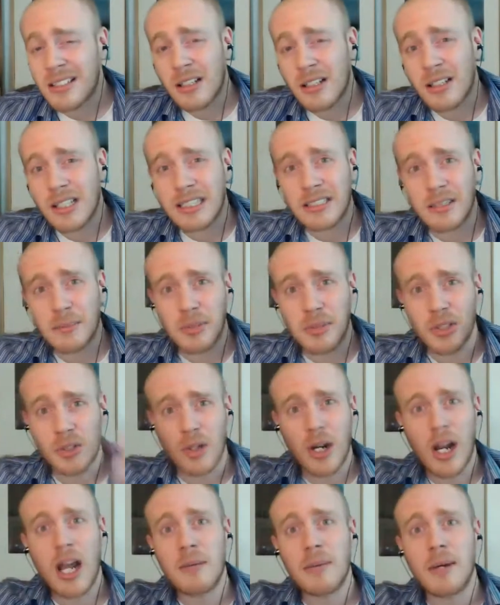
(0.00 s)
click
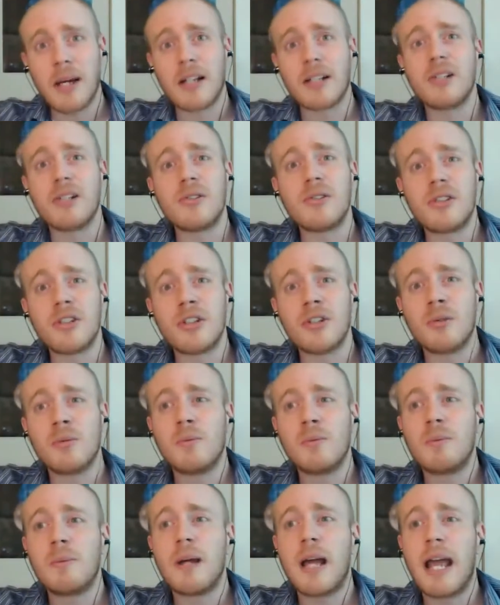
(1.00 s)
subscribe on
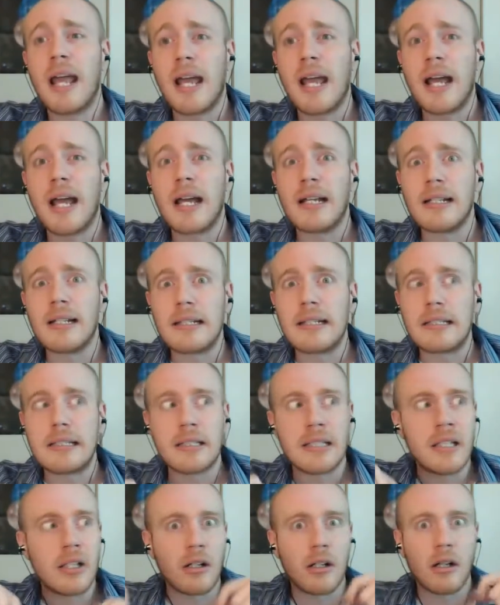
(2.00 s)
YouTube and
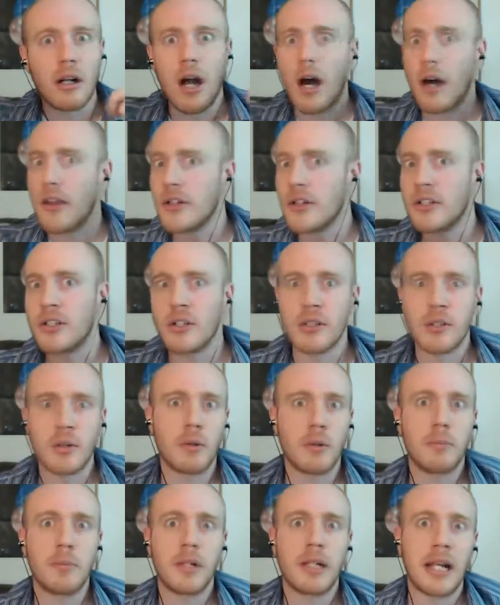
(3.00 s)
see our other shows that
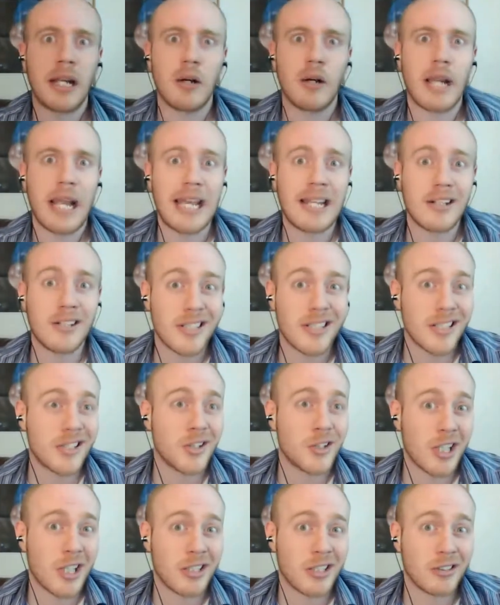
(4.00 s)
we're putting out and our
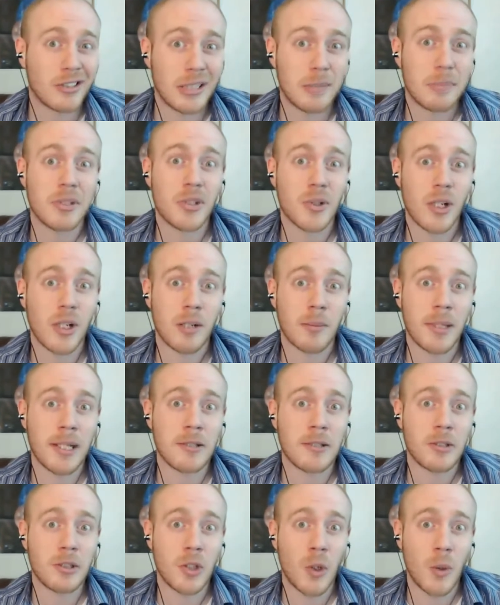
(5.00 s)
sister channel, Deep Astronomy.
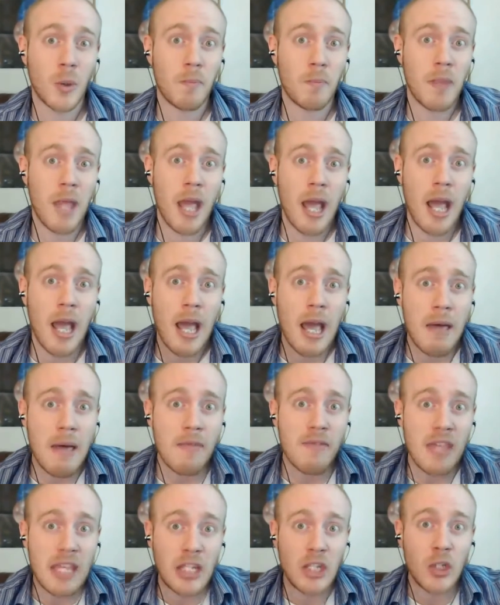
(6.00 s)
So
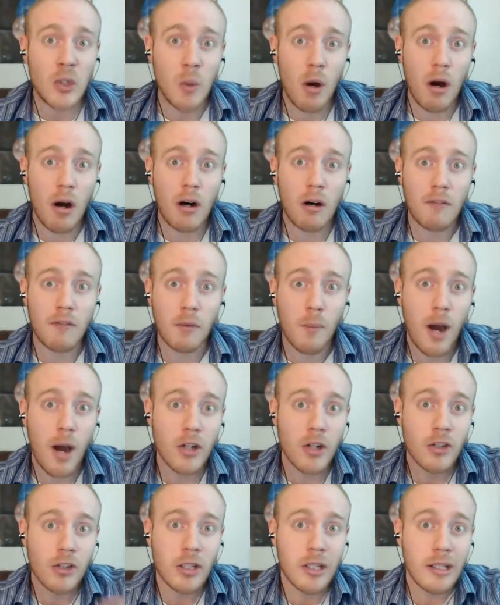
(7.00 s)
thank you all for
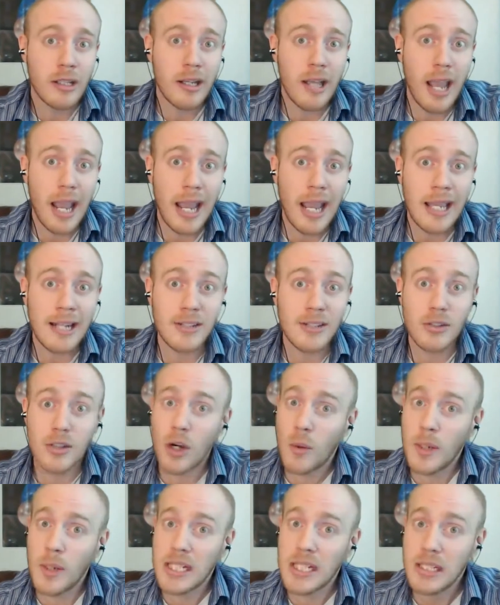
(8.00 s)
watching, and as
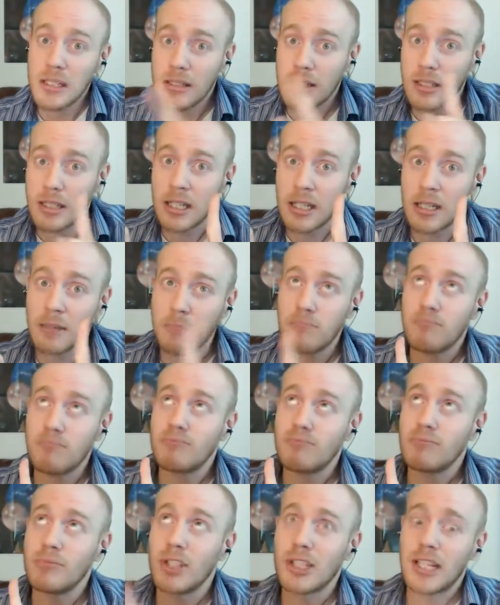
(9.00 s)
always, keep
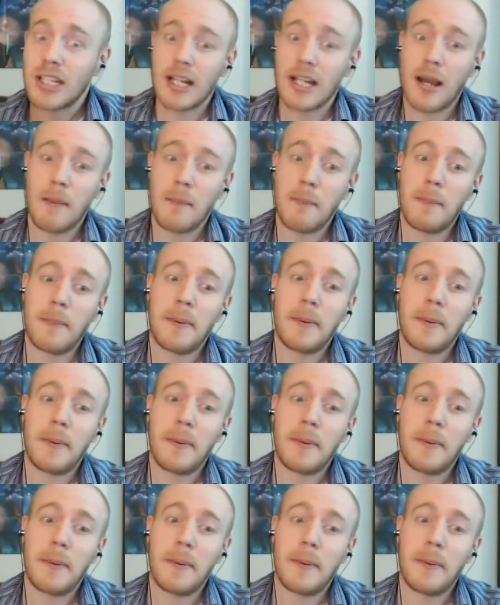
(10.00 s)
looking up.